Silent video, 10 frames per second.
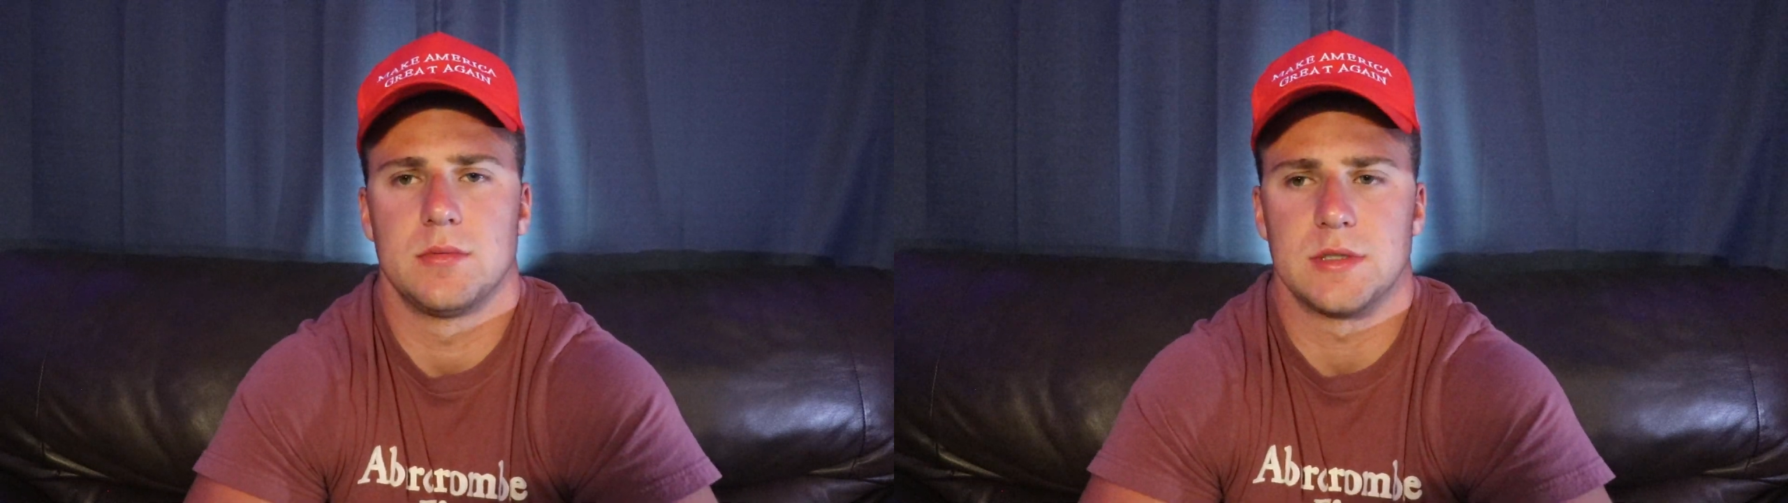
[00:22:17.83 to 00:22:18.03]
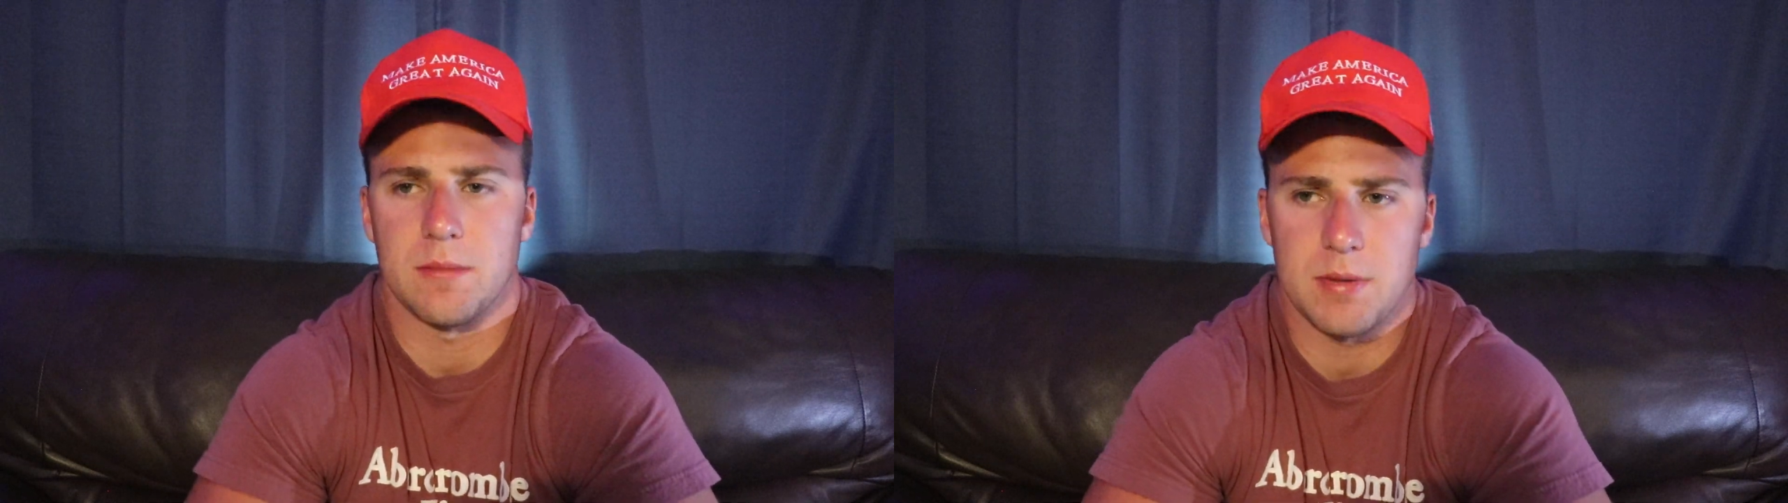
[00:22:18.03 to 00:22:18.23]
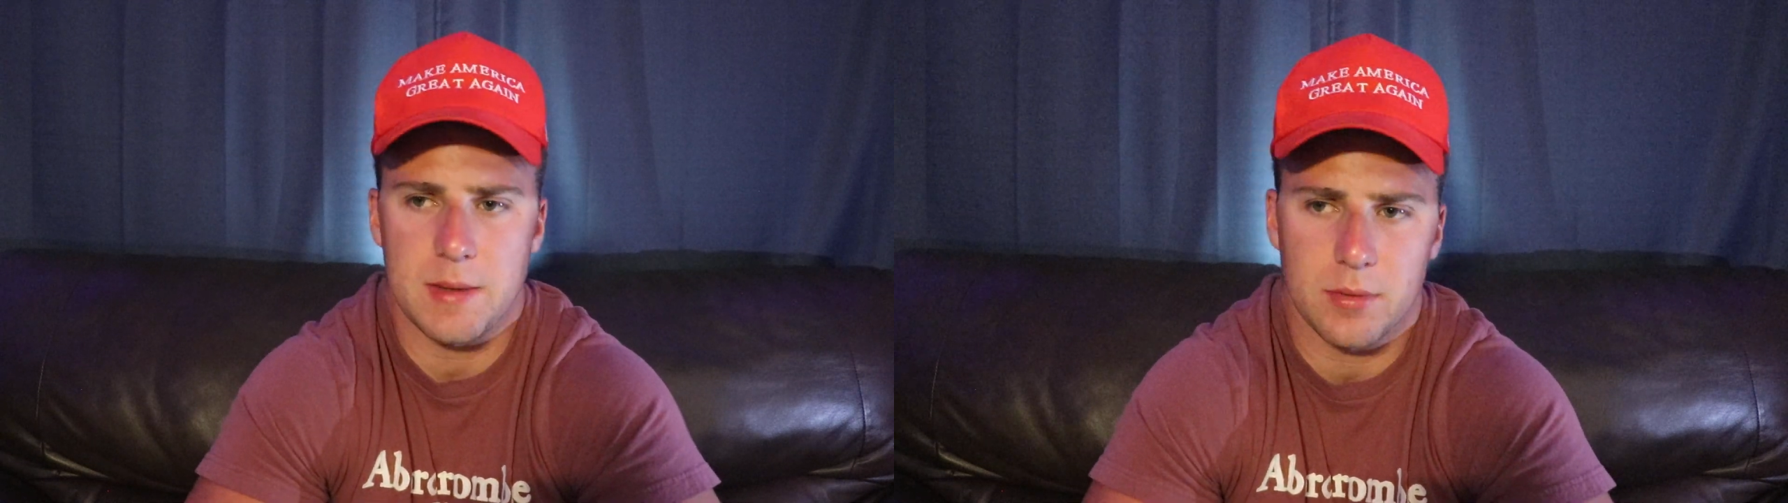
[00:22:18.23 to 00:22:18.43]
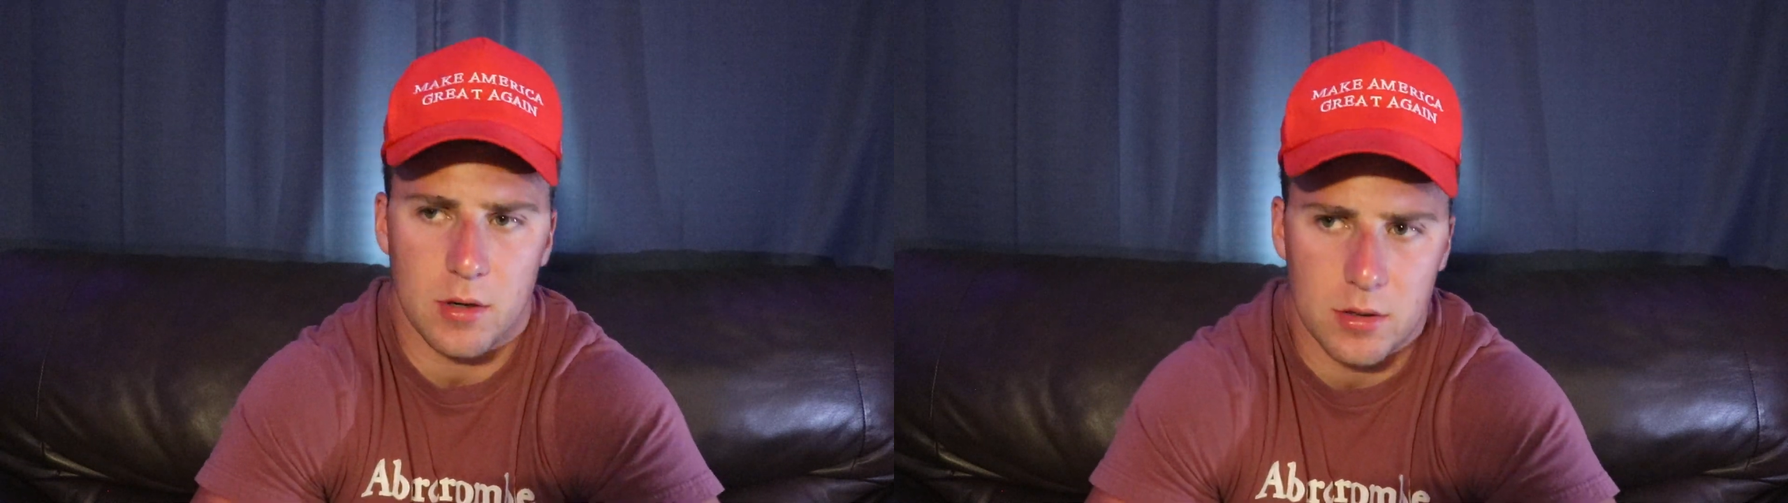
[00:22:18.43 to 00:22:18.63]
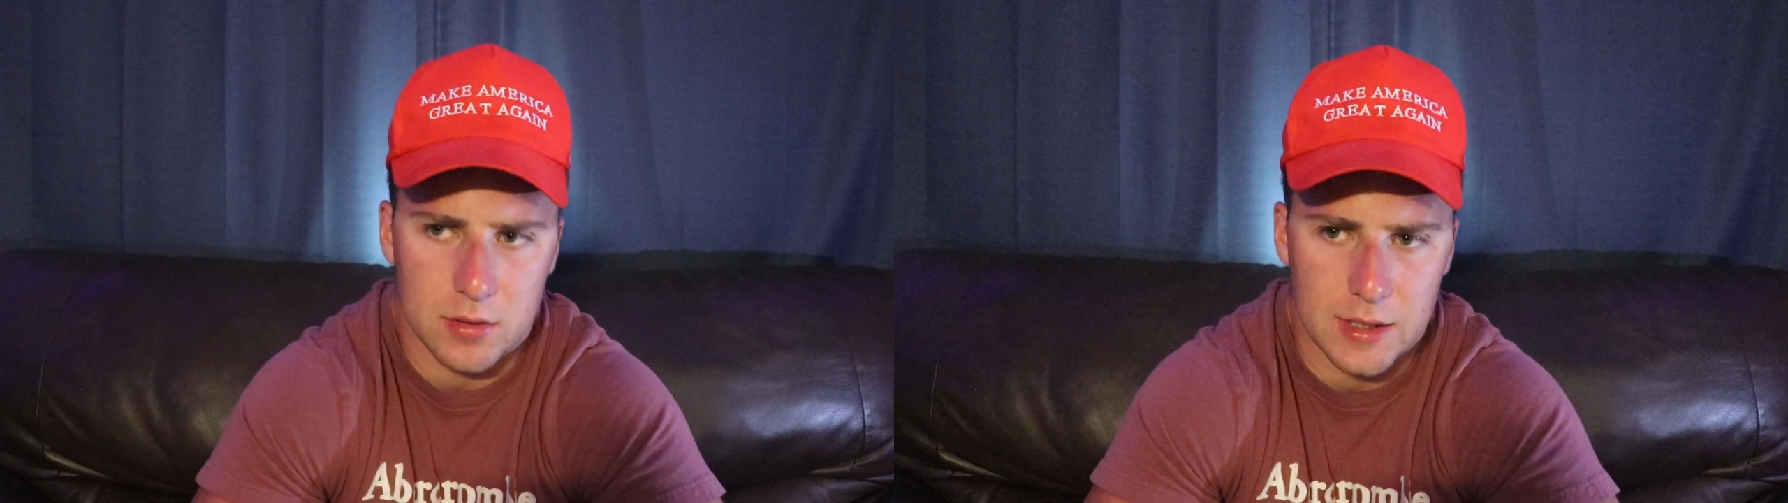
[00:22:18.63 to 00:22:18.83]
Some people
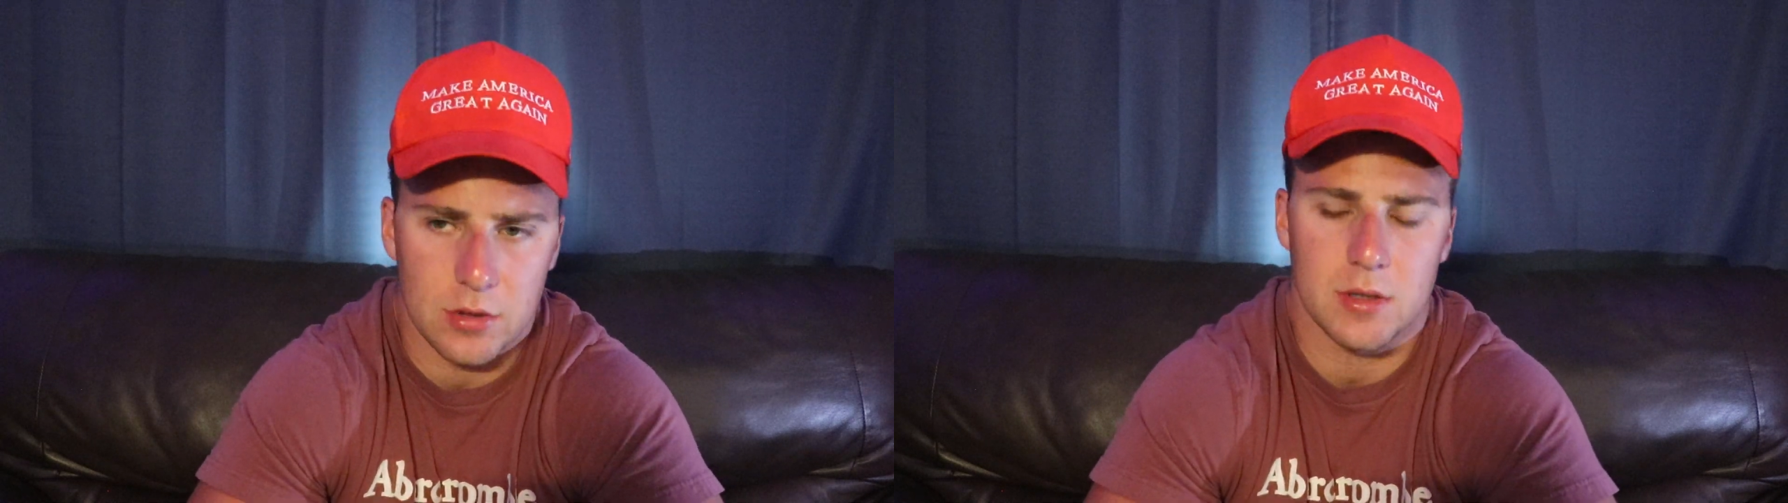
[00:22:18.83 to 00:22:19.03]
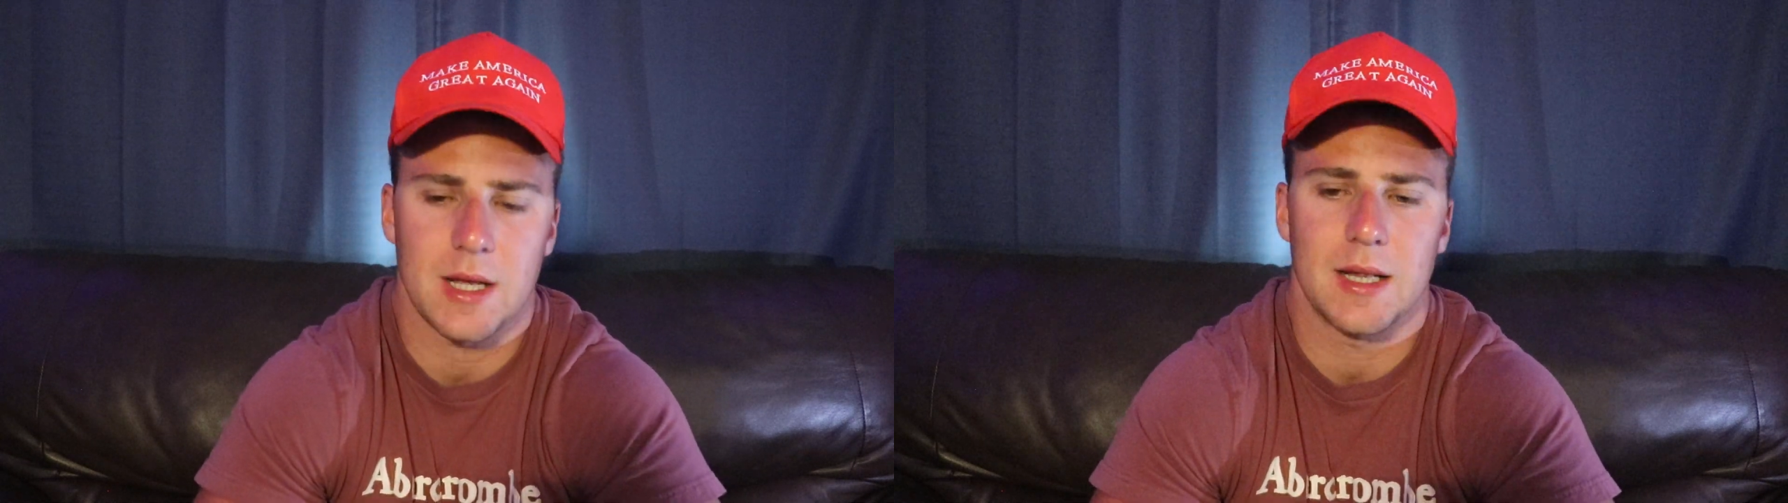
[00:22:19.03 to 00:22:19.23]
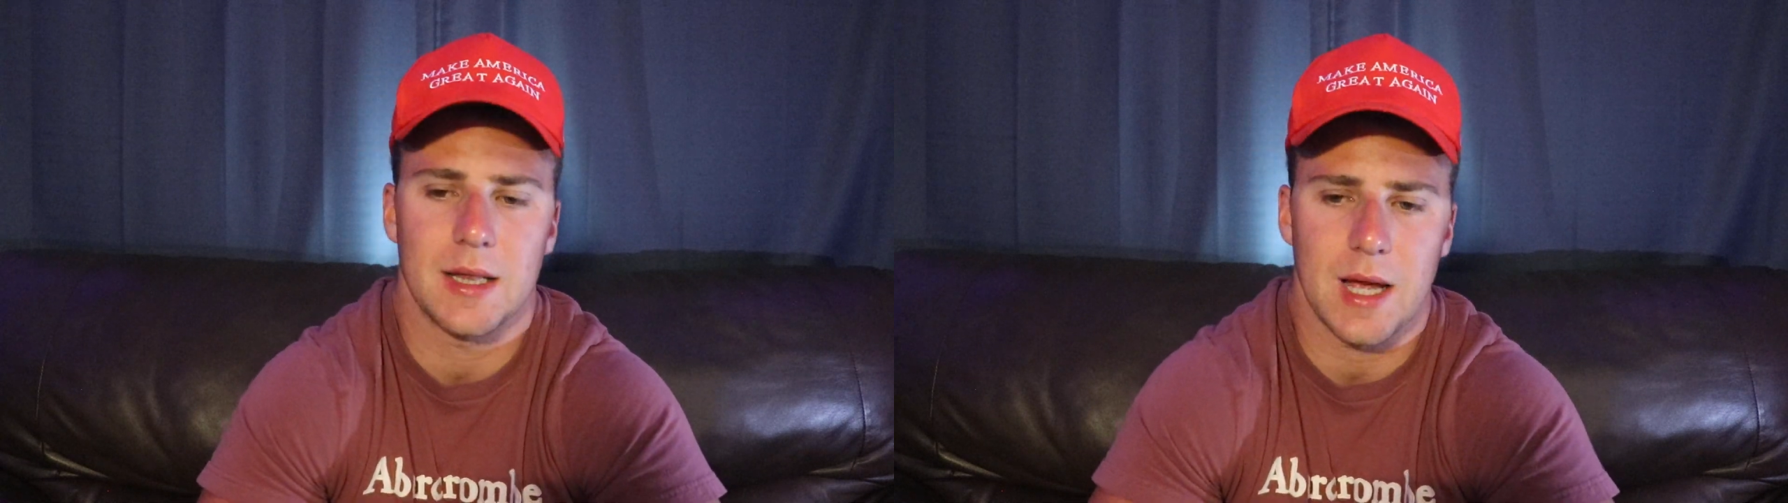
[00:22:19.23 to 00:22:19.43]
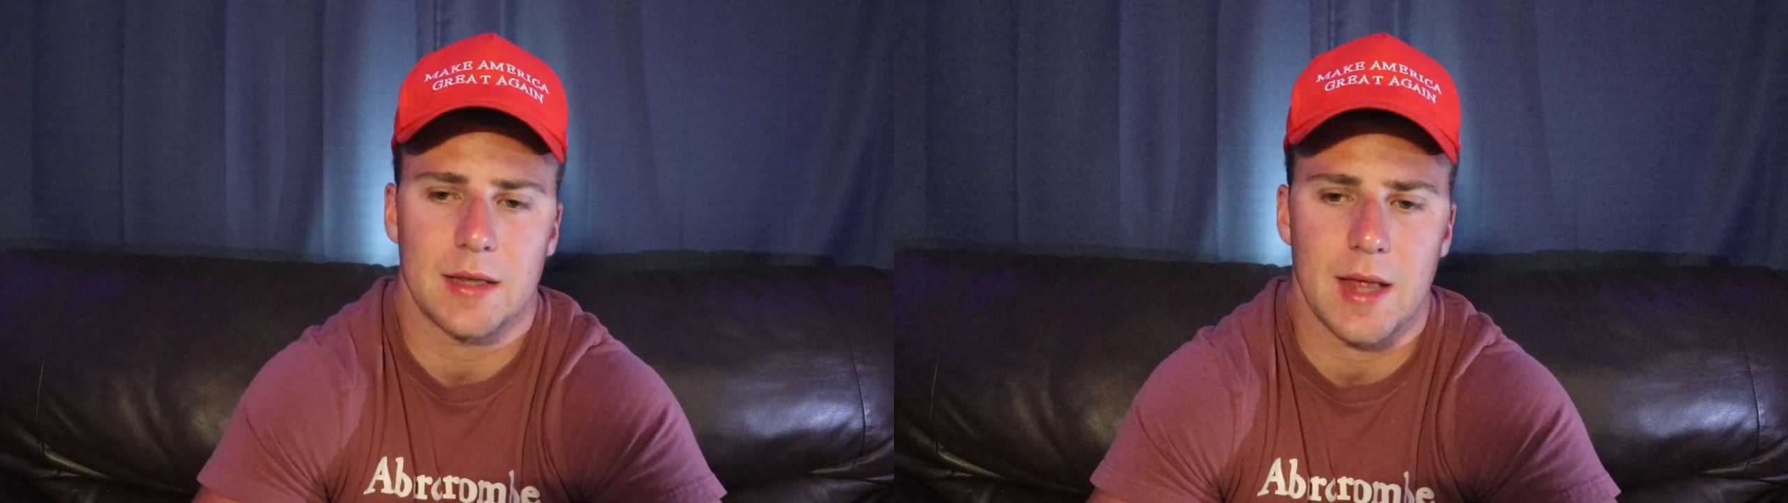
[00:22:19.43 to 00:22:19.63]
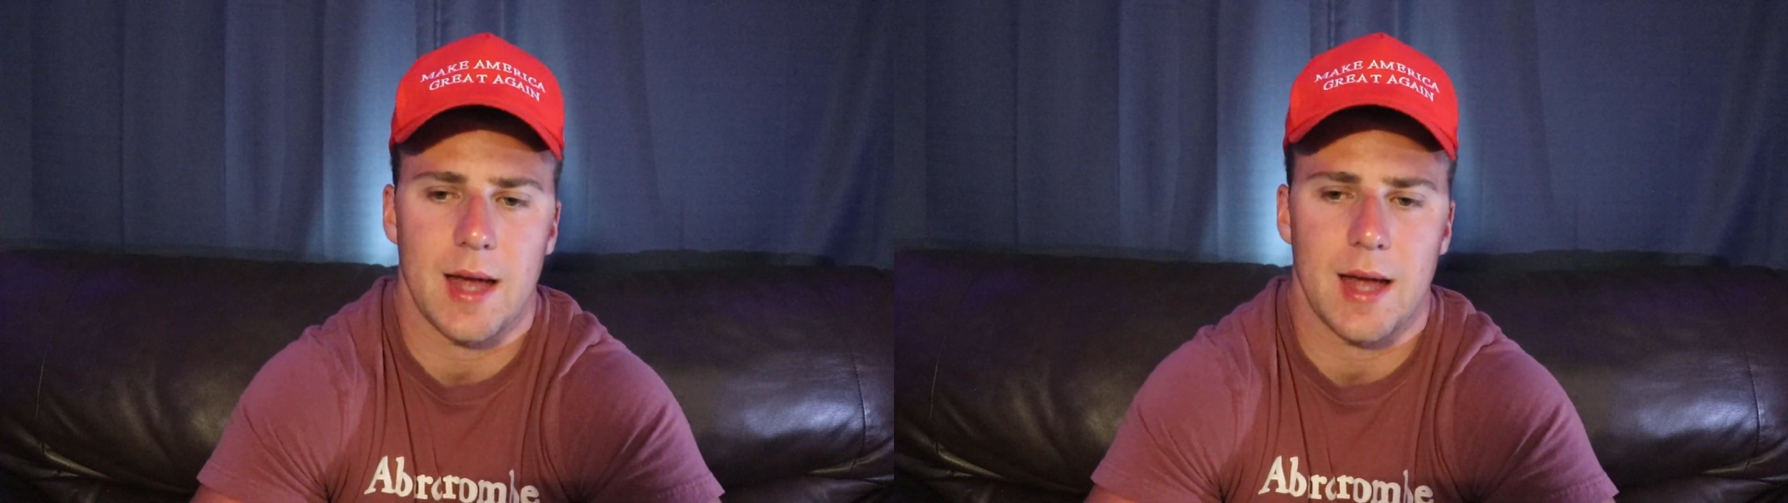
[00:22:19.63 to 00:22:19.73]
are literally like